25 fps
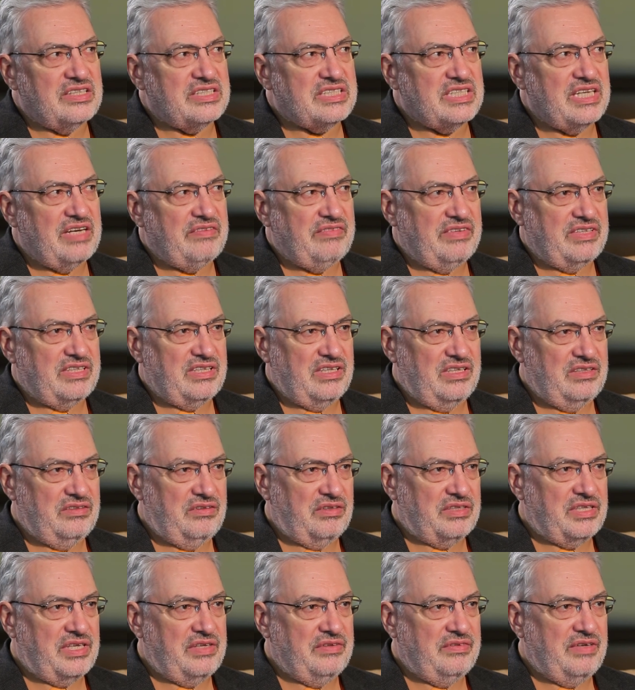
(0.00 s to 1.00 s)

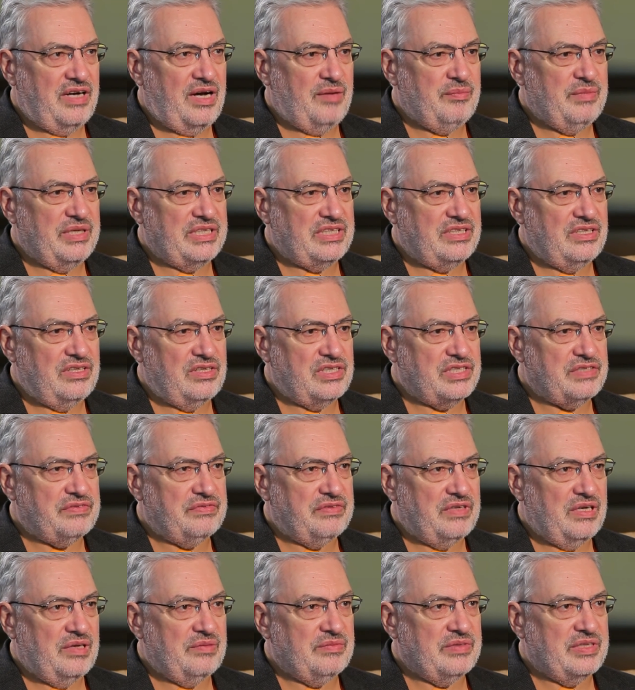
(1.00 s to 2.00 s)
700 kilometers
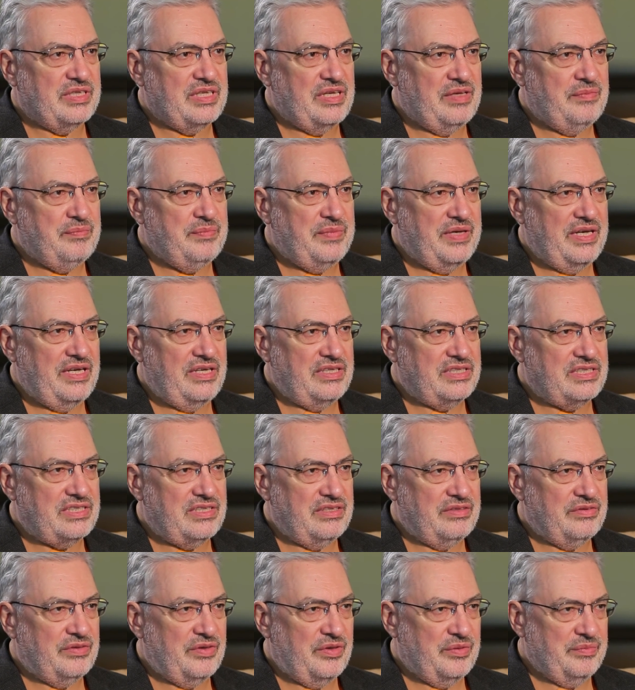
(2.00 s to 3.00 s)
from the base
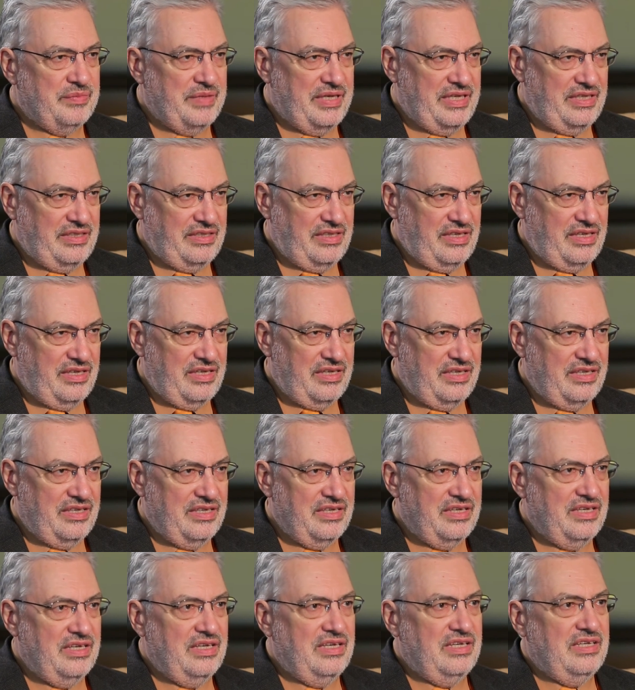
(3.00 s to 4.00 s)
in Romania.
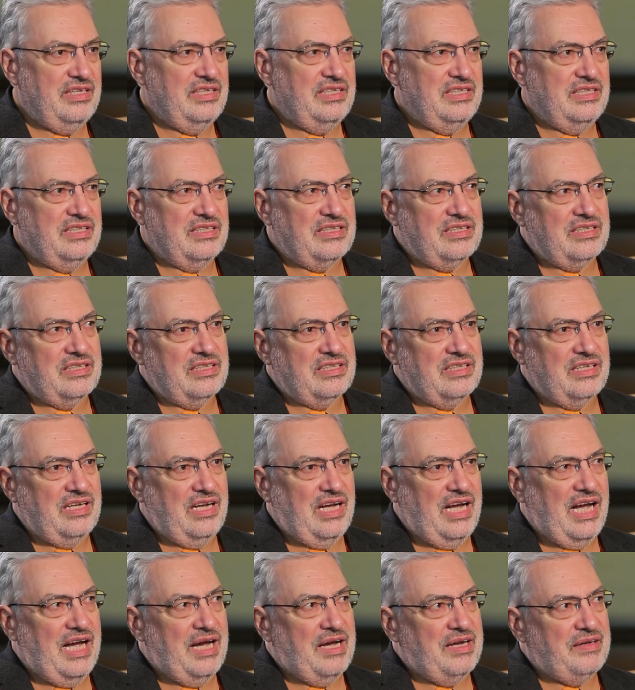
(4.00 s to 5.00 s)
So they can hit
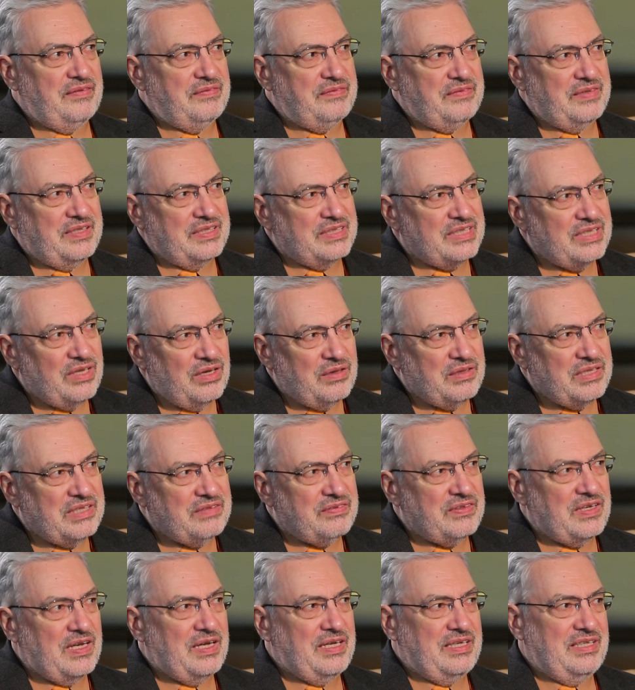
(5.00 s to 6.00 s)
uh,
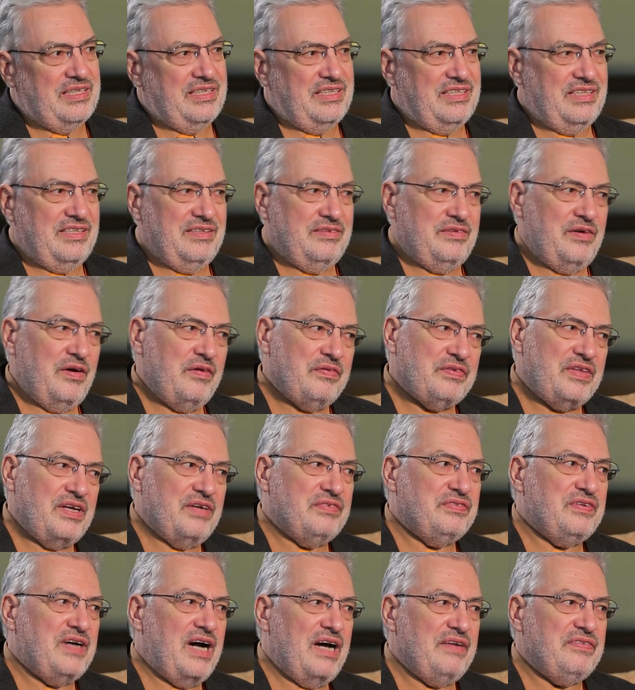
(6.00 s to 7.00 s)
if, uh, of their
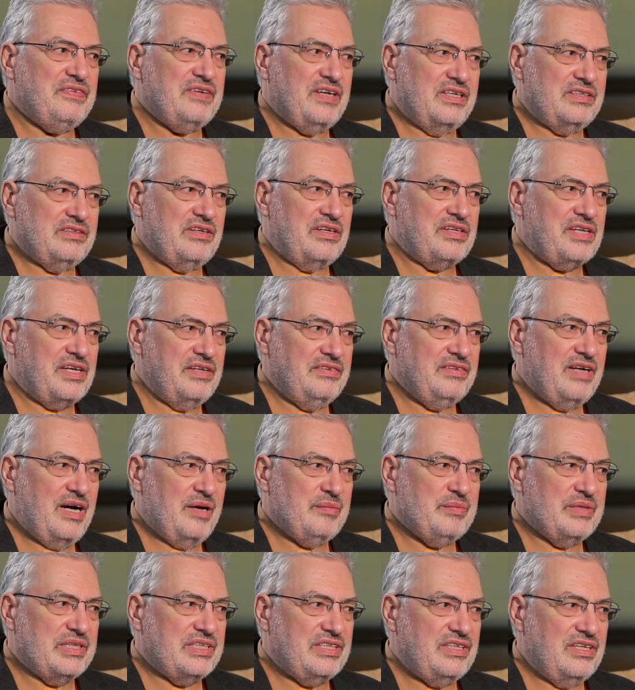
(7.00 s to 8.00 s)
500
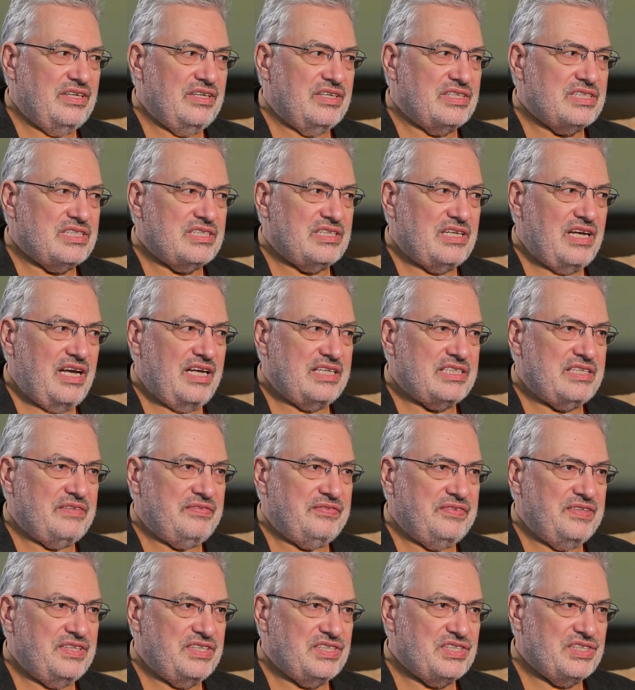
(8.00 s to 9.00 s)
kilometers as
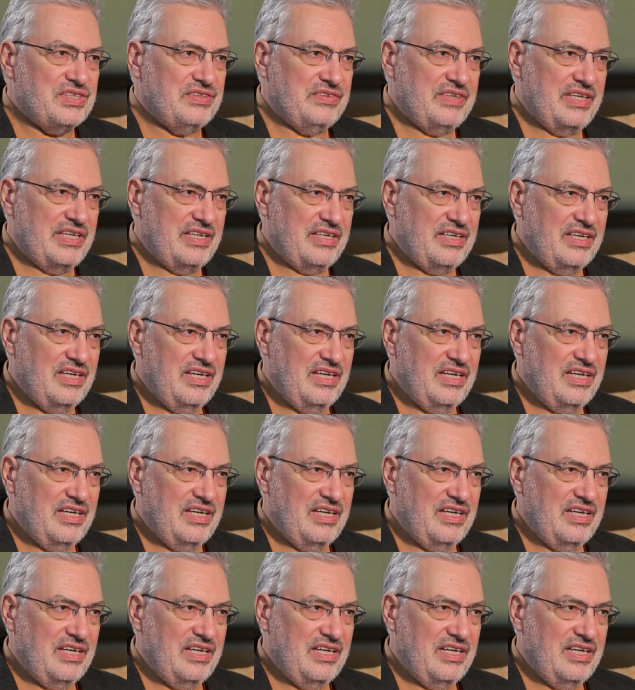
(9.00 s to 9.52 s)
officially